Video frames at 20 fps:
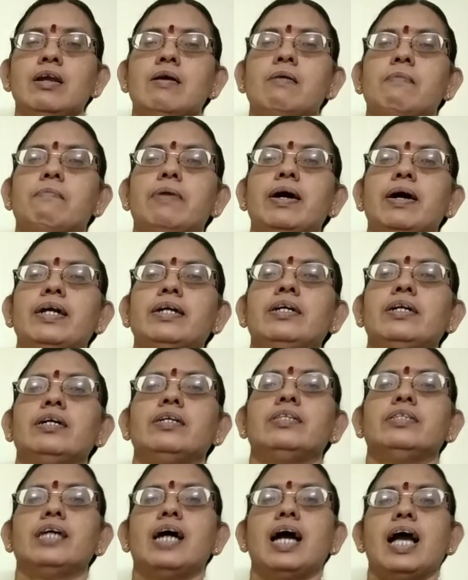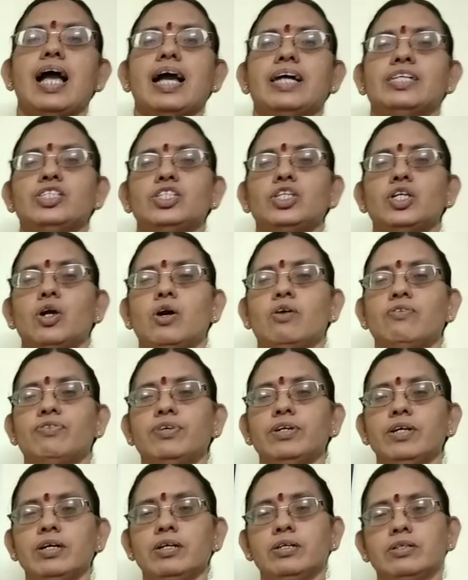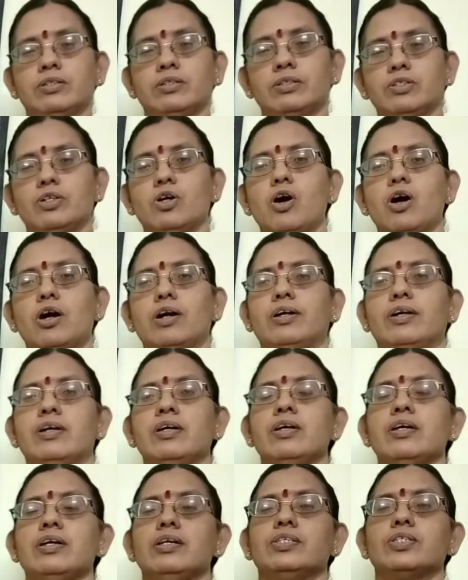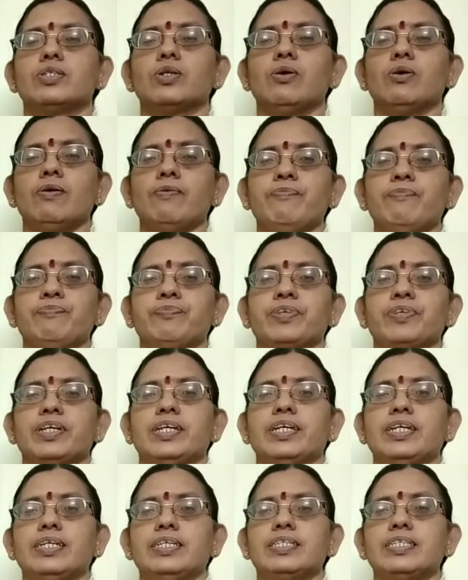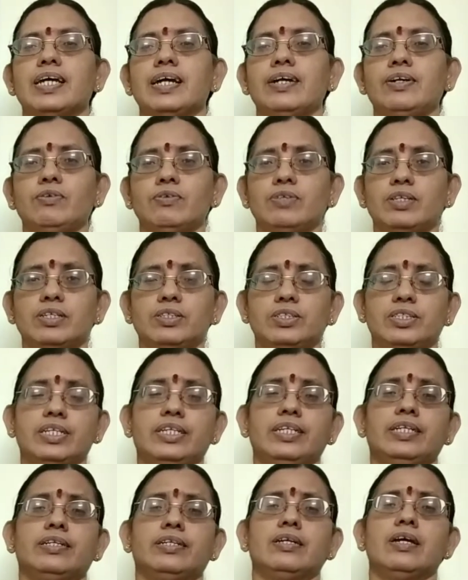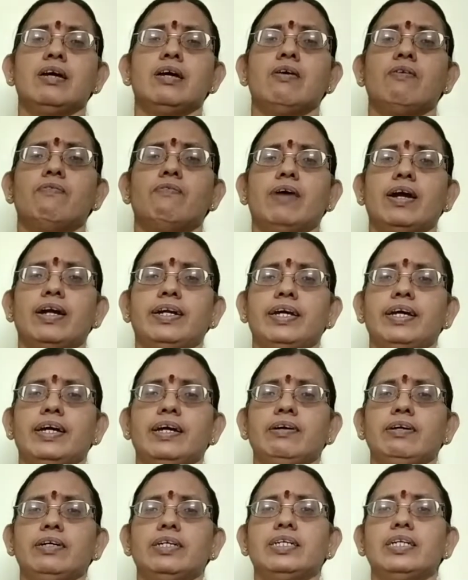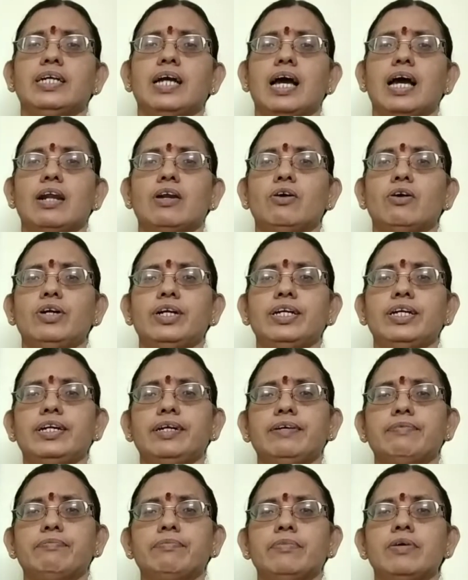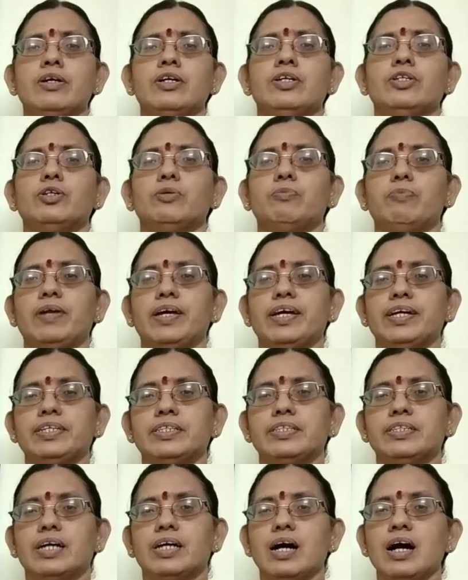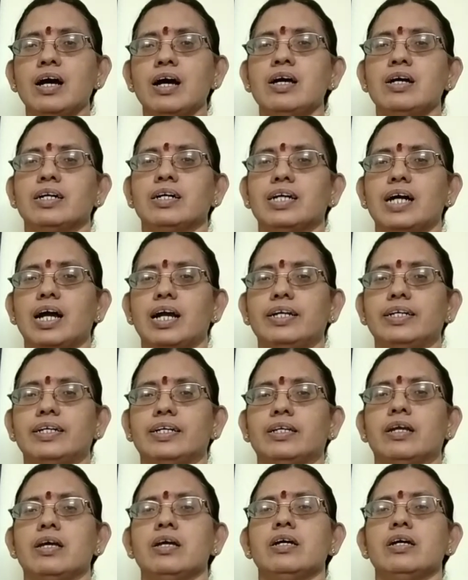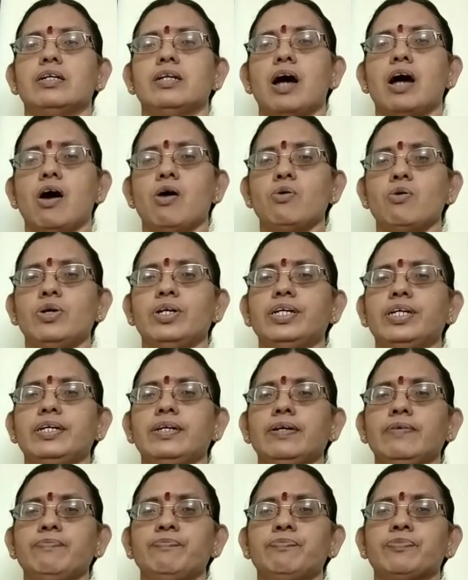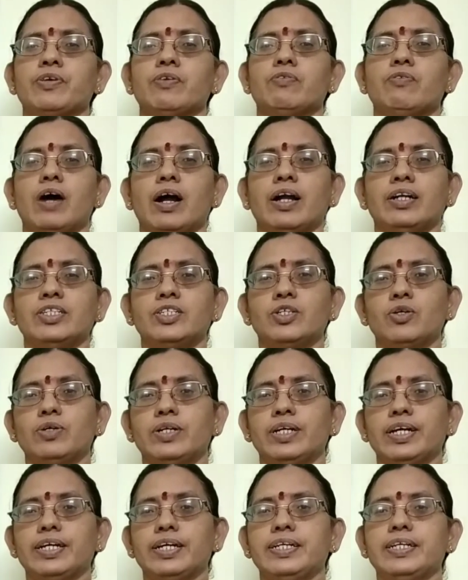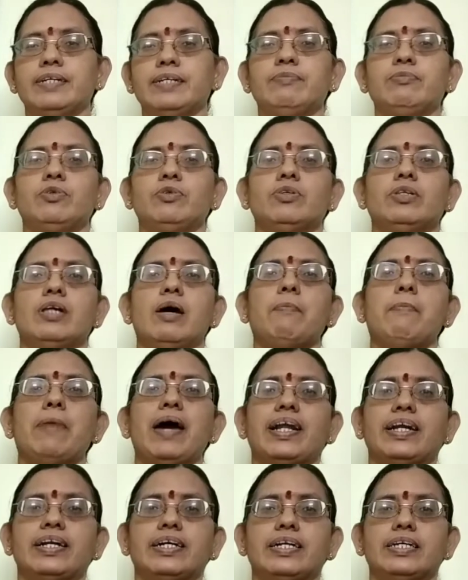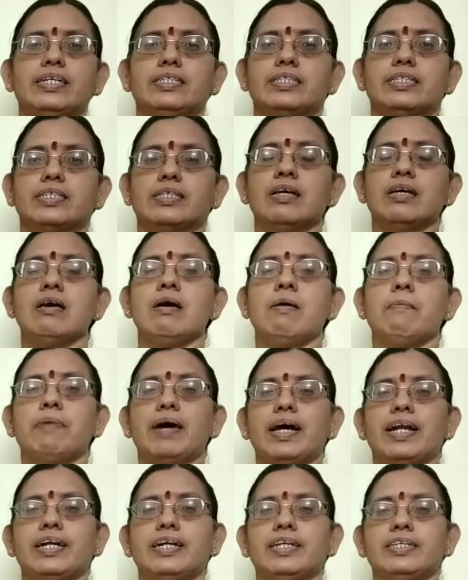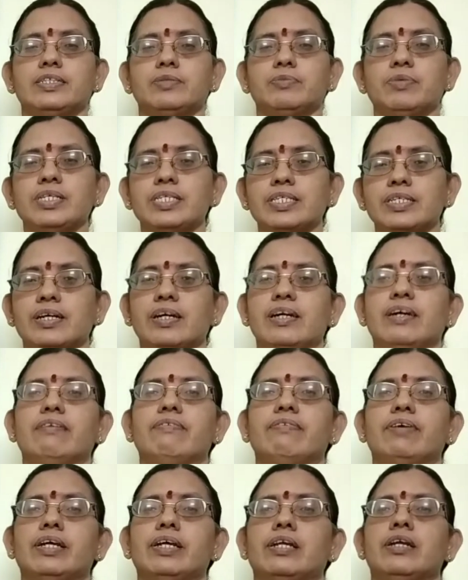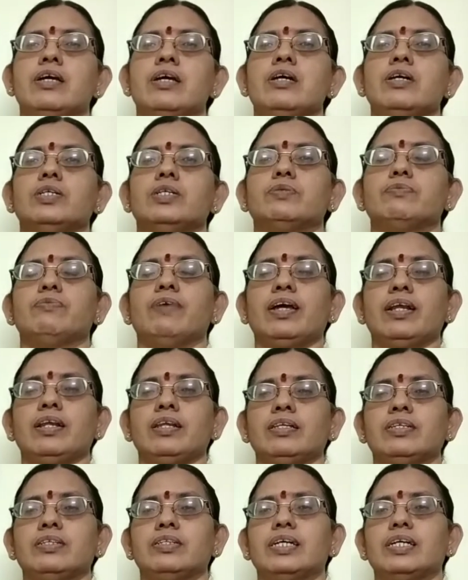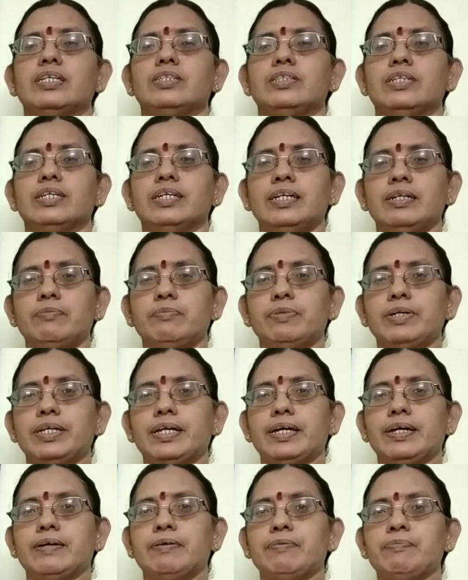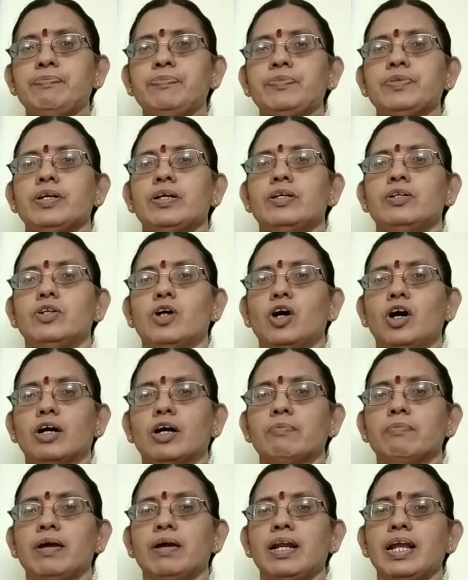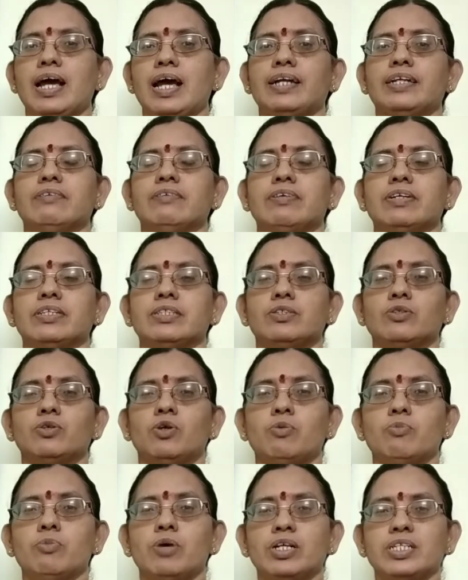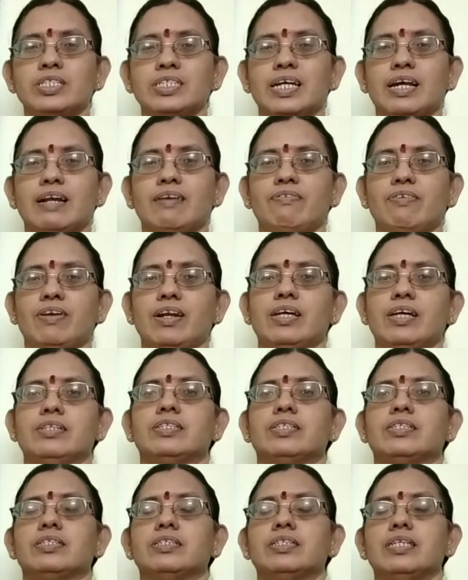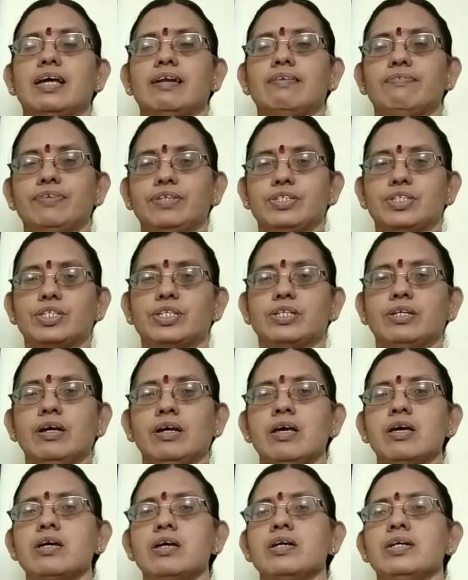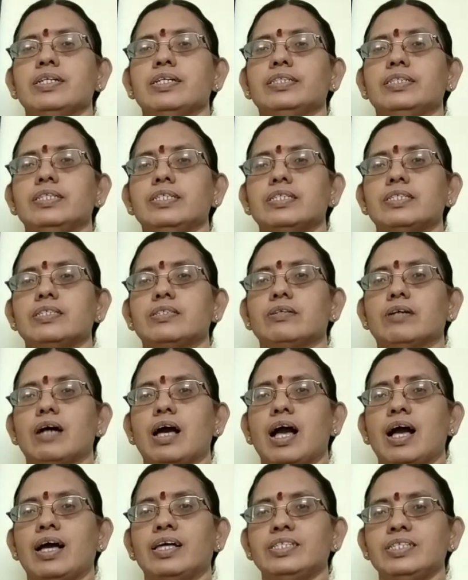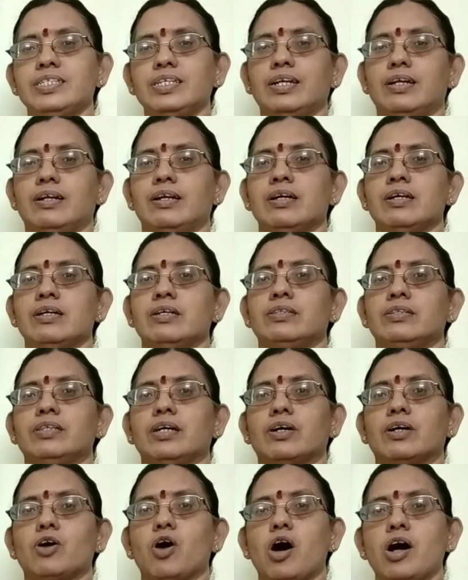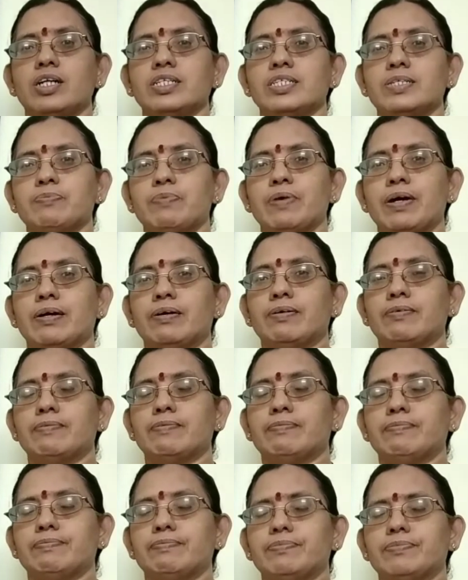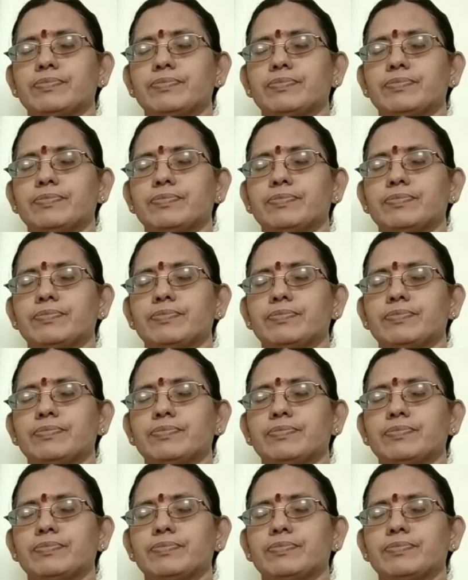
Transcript: but the angel of God. So he said to the giant, one day he allowed him to play in the garden. Now he wants to take him to the paradise. Paradise means heaven. When the giant became normal and he was no more selfish, this angel, the